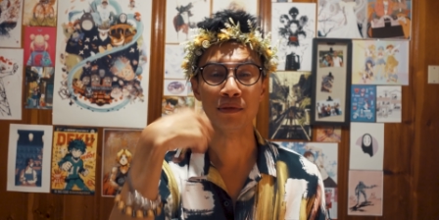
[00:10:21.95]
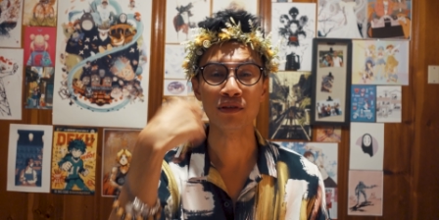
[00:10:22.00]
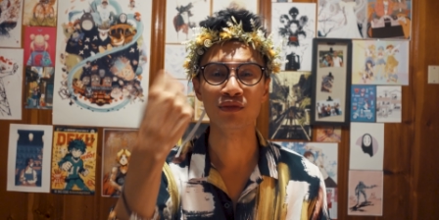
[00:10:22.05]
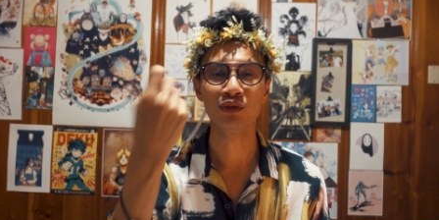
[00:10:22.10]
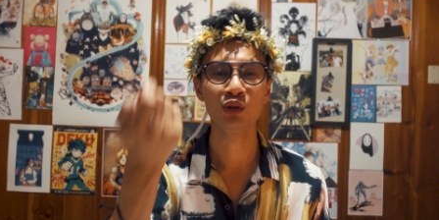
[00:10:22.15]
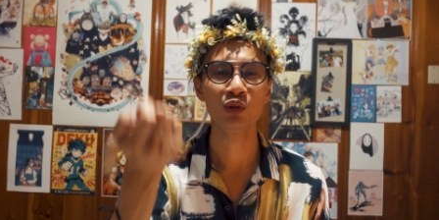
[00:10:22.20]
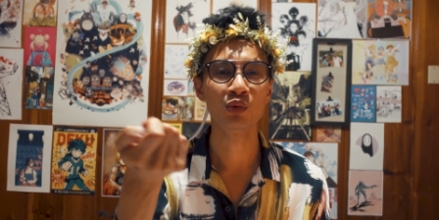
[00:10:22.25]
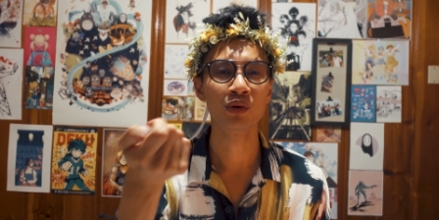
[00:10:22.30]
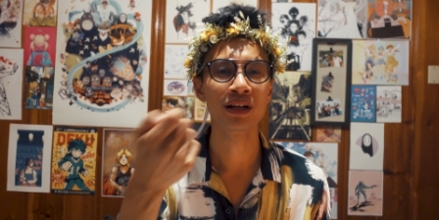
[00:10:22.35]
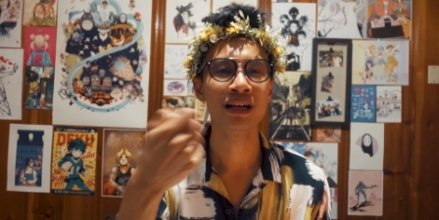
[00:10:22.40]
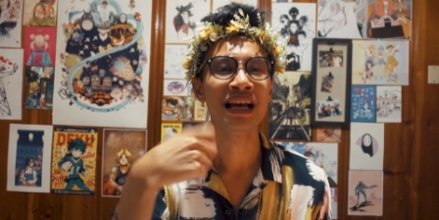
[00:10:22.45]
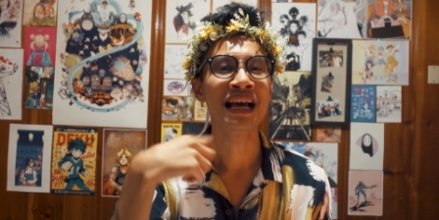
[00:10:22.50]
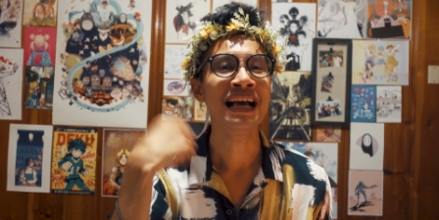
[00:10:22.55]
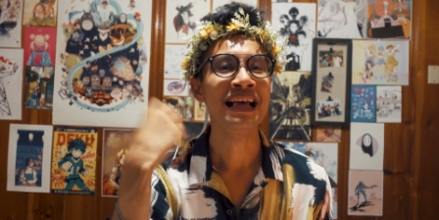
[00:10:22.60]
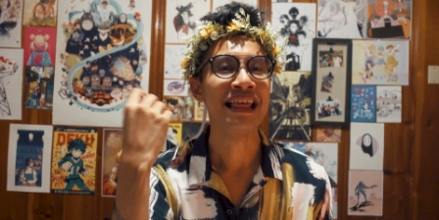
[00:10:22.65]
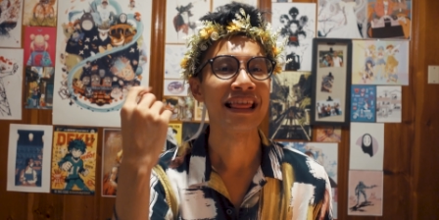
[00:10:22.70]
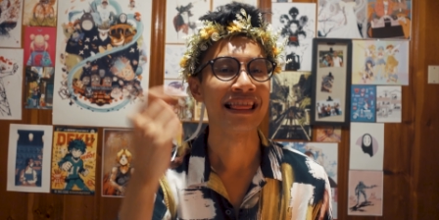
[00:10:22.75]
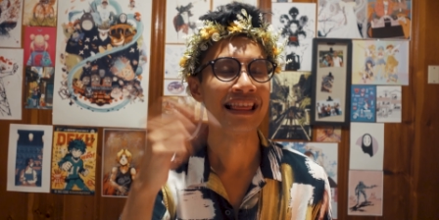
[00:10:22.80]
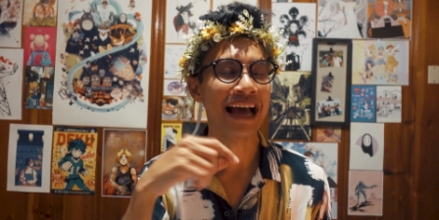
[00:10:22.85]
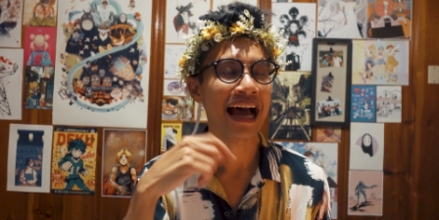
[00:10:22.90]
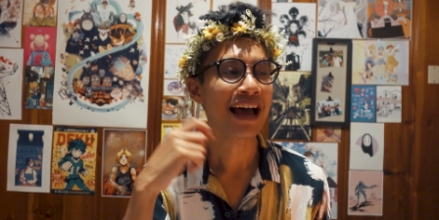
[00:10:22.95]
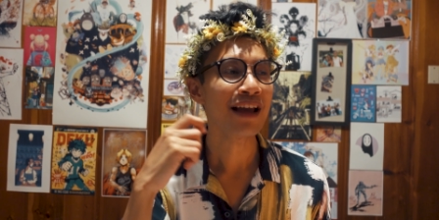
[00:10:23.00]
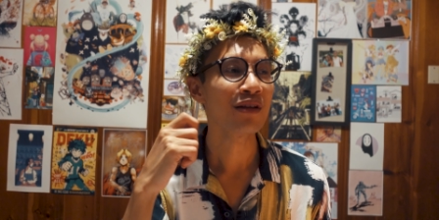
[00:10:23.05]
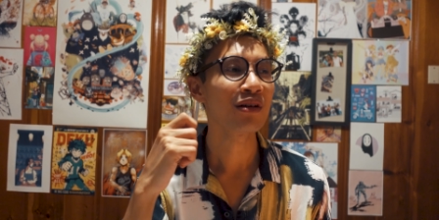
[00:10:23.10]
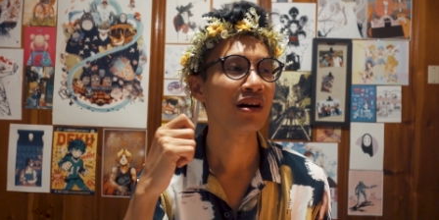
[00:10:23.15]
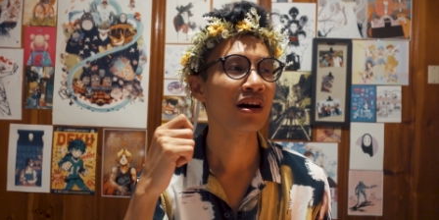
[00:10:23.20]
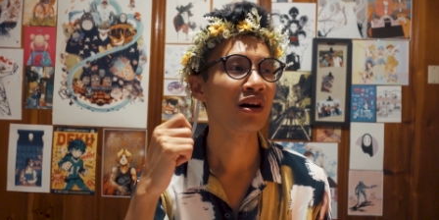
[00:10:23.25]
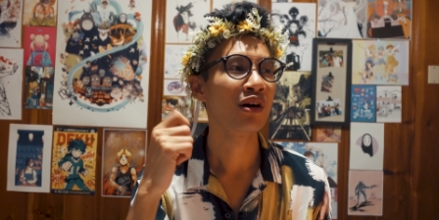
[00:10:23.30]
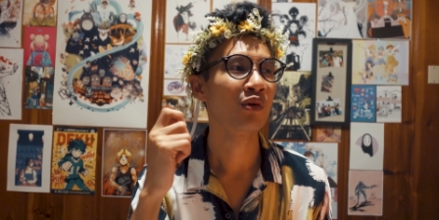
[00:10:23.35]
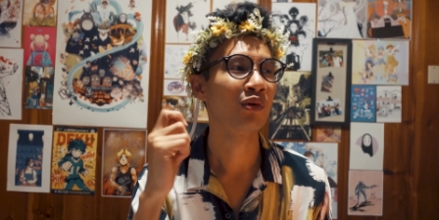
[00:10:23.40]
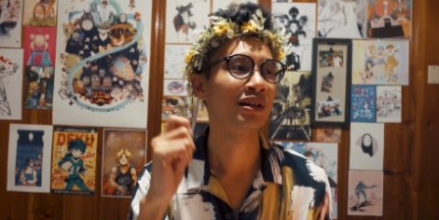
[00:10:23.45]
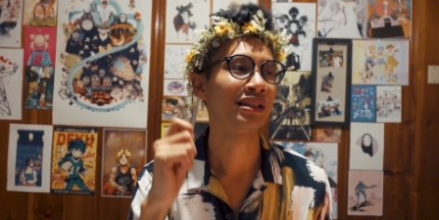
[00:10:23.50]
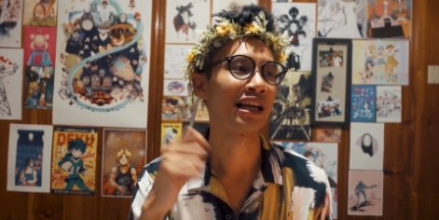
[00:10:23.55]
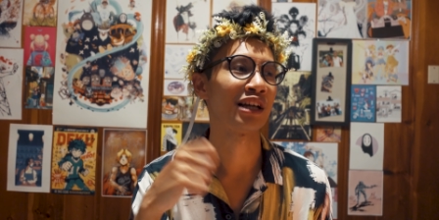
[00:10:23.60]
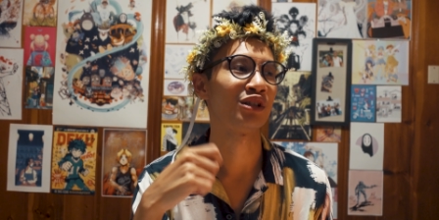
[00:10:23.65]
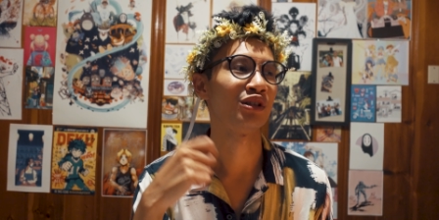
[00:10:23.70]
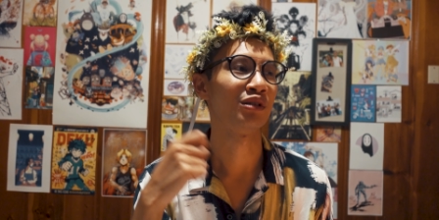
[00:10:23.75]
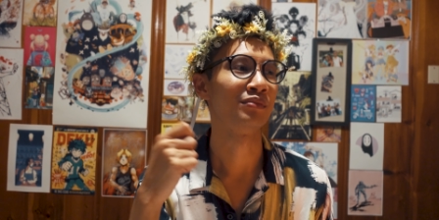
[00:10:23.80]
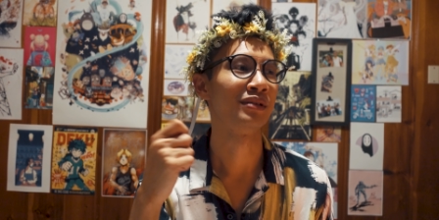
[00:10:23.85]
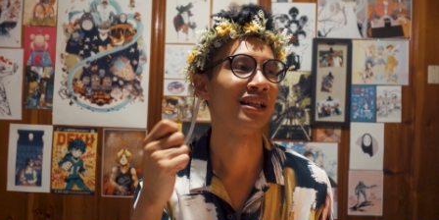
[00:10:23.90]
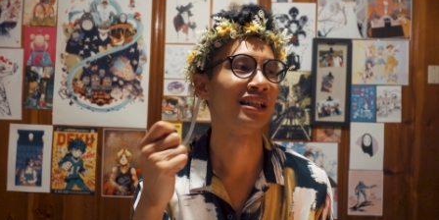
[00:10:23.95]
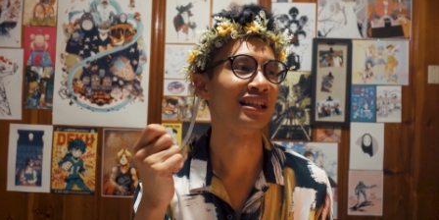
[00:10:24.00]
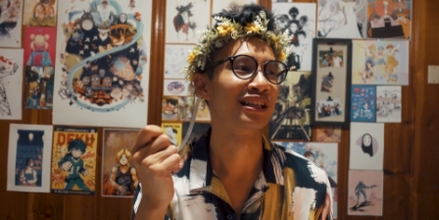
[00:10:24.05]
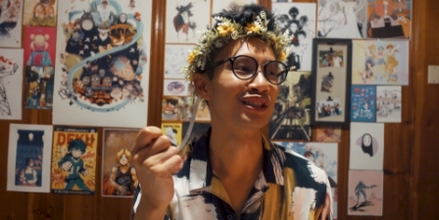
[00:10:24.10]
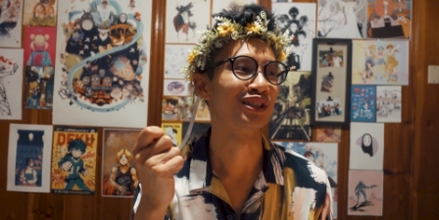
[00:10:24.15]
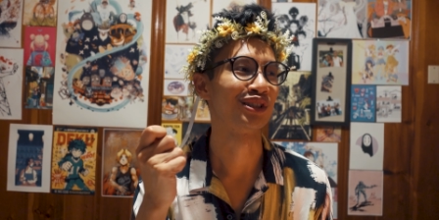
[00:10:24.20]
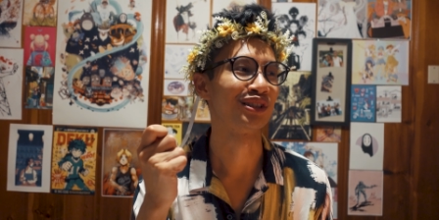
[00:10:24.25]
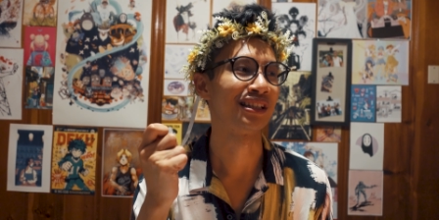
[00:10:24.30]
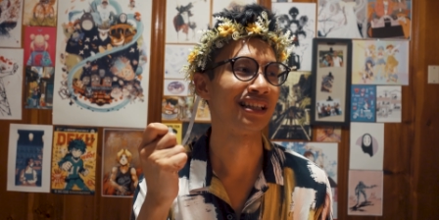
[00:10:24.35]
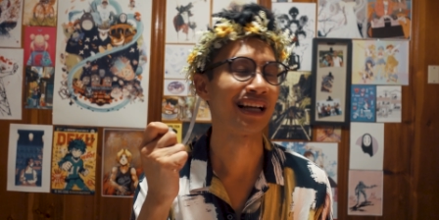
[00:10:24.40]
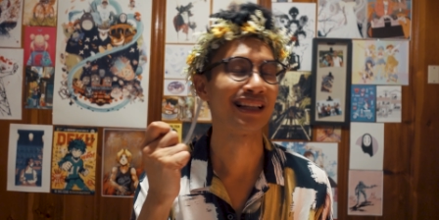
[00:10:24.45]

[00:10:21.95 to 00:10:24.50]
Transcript: food one. That was actually pretty interesting.